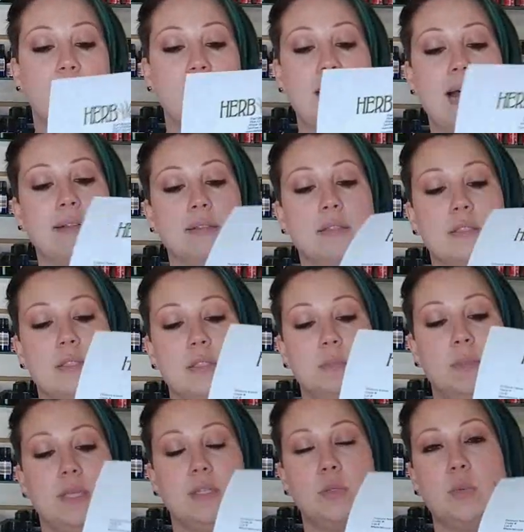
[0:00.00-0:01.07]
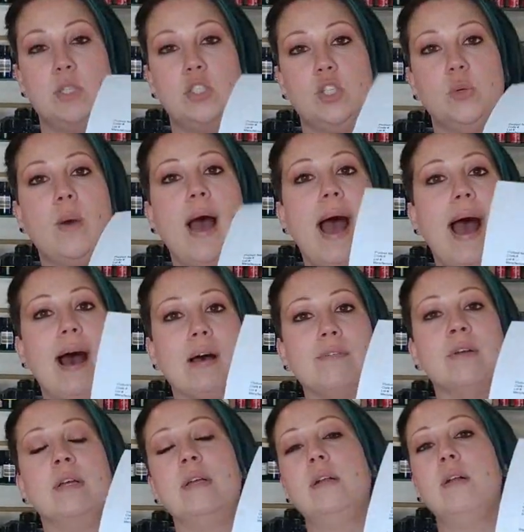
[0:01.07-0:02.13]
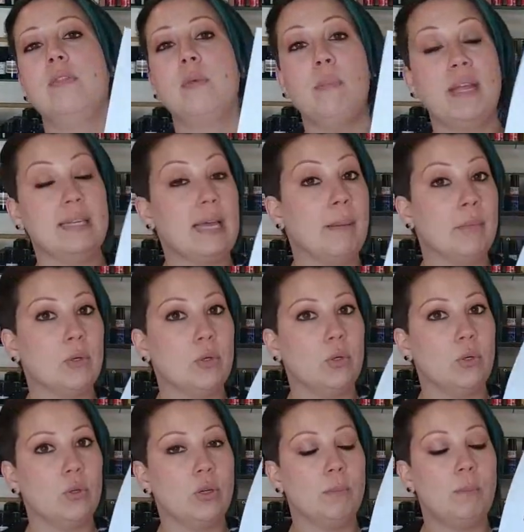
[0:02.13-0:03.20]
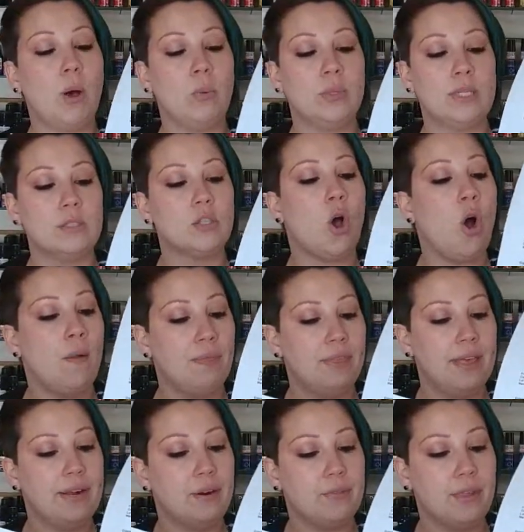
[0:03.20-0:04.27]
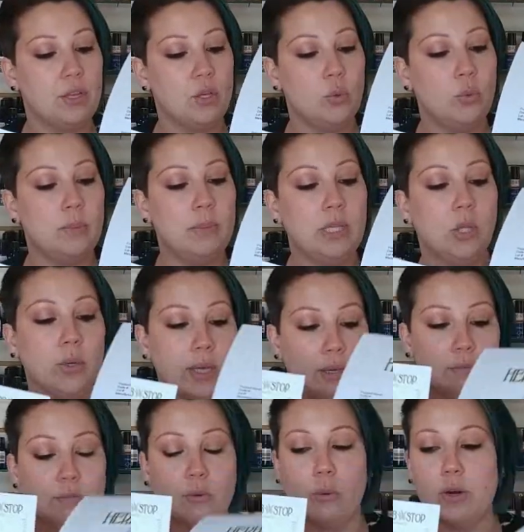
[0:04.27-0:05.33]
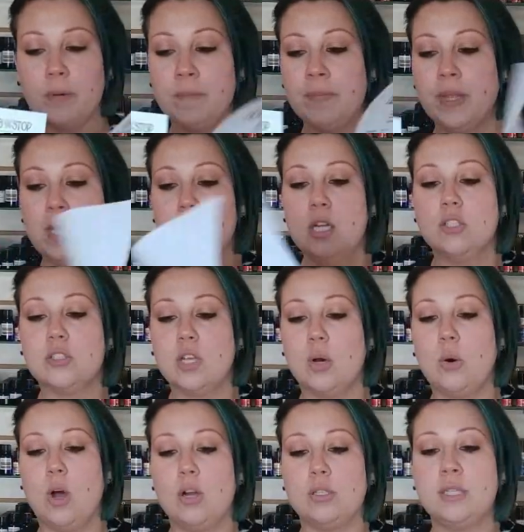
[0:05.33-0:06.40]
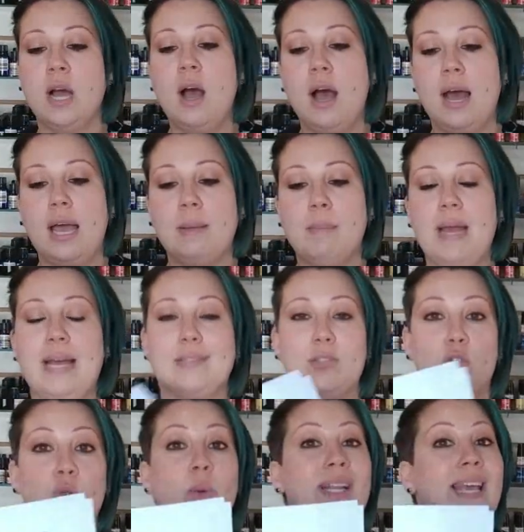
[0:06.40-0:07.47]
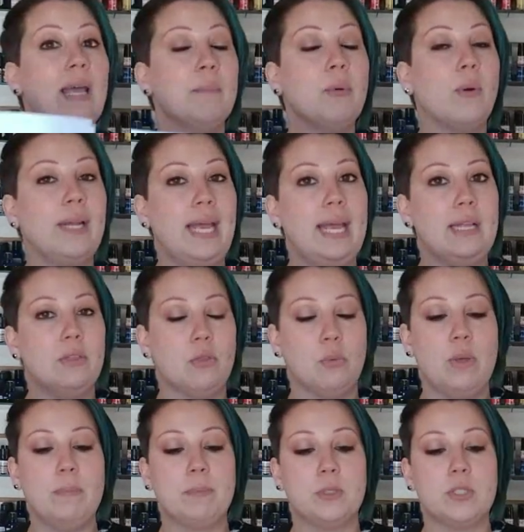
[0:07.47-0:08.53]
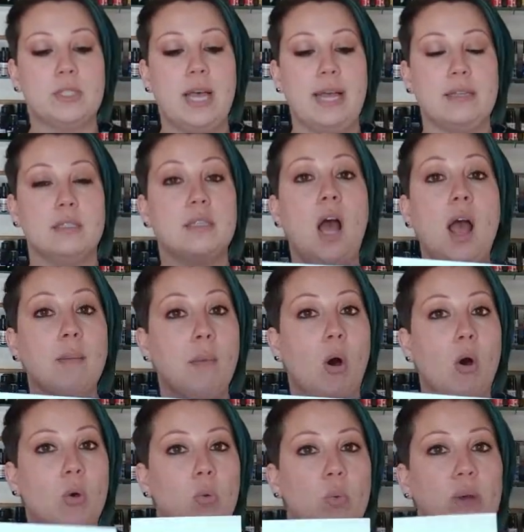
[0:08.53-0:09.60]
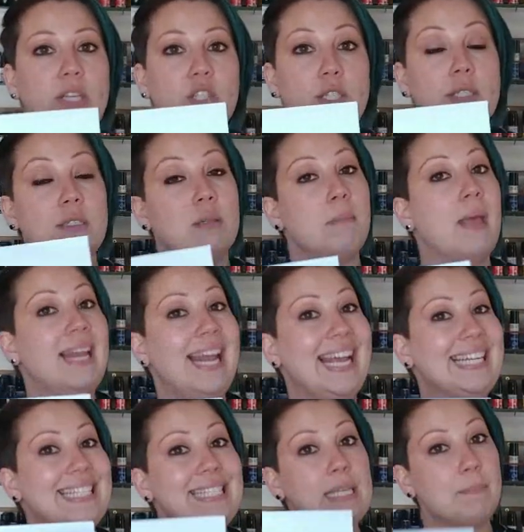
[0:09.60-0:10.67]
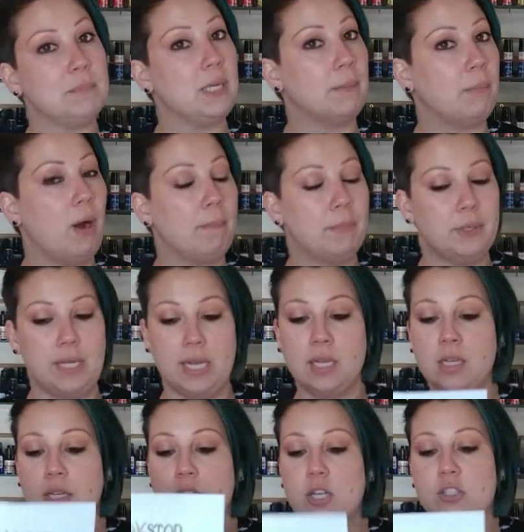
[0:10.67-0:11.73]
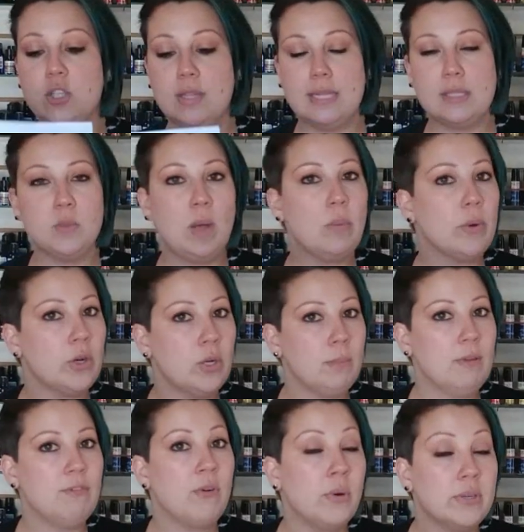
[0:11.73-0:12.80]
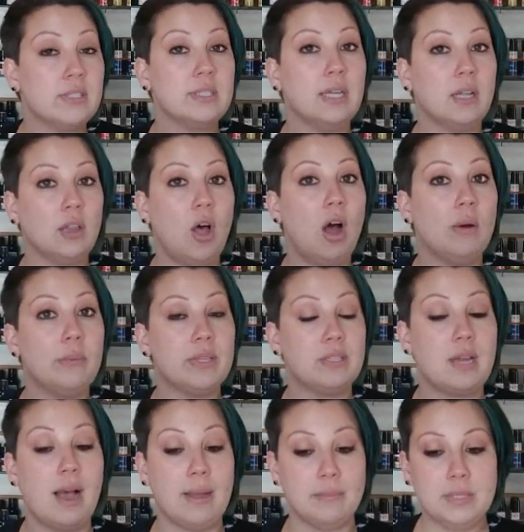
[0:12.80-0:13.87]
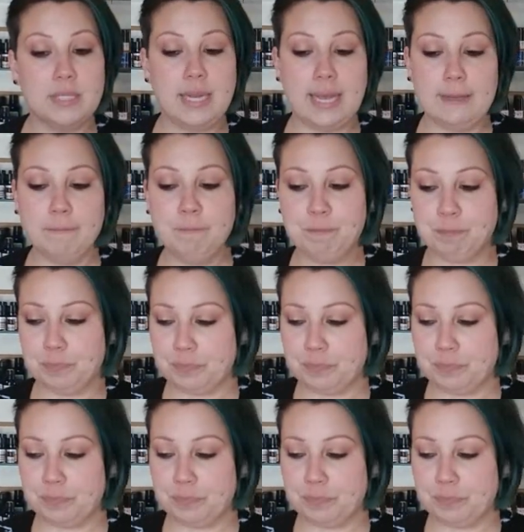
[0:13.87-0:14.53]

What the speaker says: of analysis, because we do have the main chemical components on there that you would be looking for. So our thyme has 28.83% thymol, which is the main antiseptic property. So that's why we're going to be focusing a lot with thyme today.